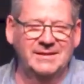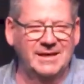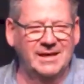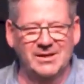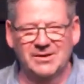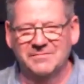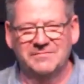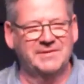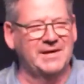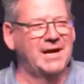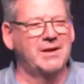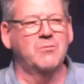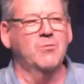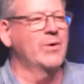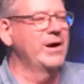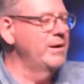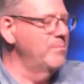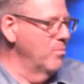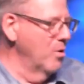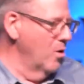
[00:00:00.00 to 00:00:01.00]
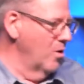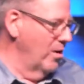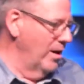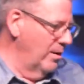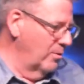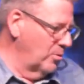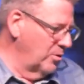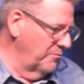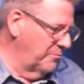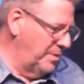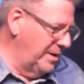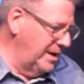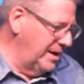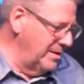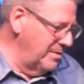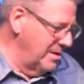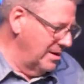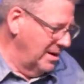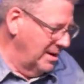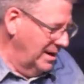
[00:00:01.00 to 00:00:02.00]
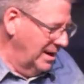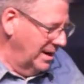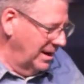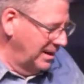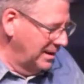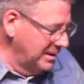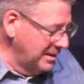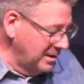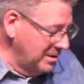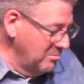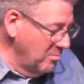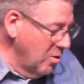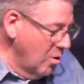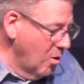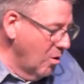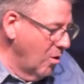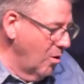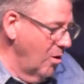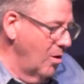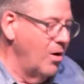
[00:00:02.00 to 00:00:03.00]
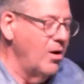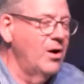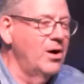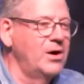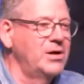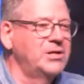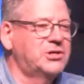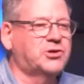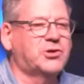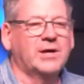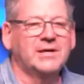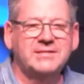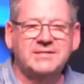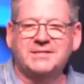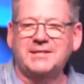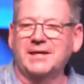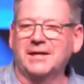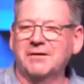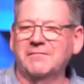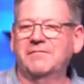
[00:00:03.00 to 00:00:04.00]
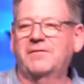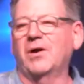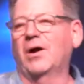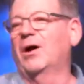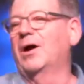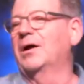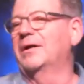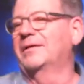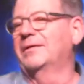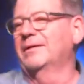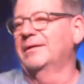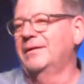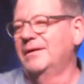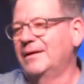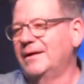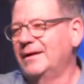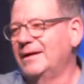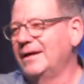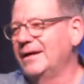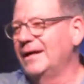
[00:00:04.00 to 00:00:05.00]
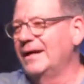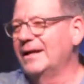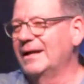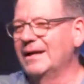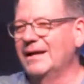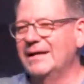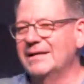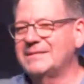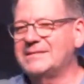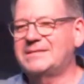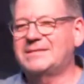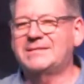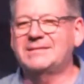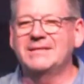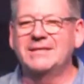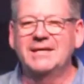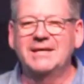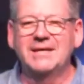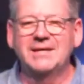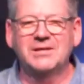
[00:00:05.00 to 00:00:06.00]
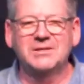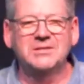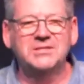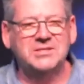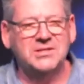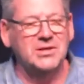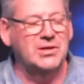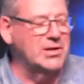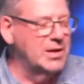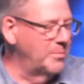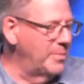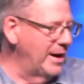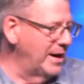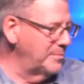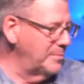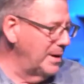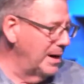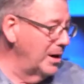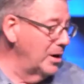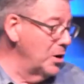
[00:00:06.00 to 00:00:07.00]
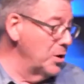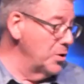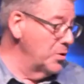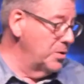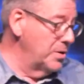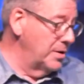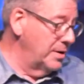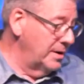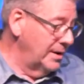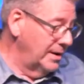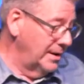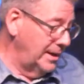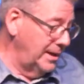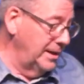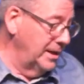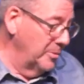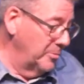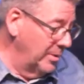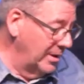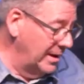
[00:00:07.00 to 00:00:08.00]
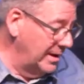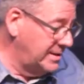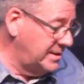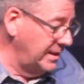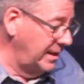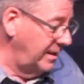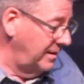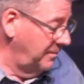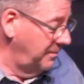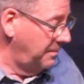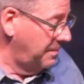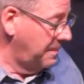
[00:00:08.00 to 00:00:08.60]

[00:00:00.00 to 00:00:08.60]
I would have done way more. I would have been a little more trusting of God and less concerned about my own inability.